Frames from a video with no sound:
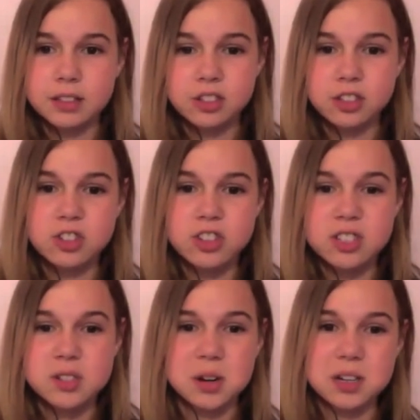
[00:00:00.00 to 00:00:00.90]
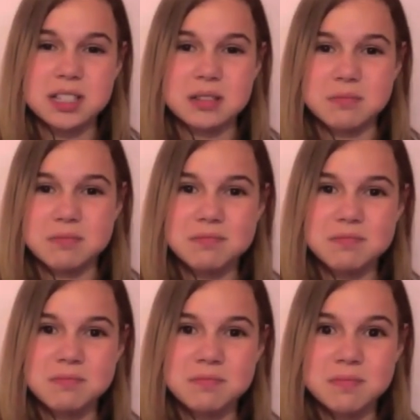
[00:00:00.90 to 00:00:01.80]
she's just awesome.
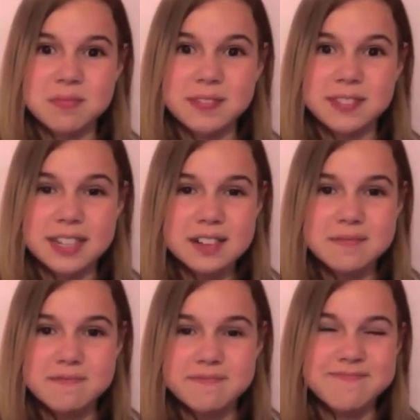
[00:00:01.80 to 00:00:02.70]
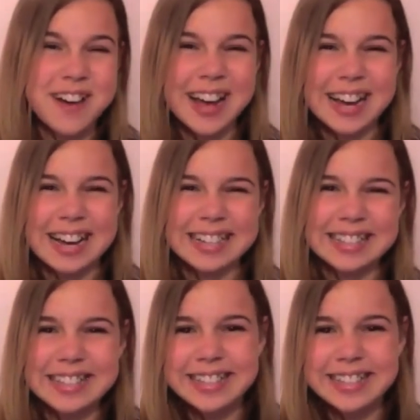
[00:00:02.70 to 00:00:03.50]
Yeah, bye guys.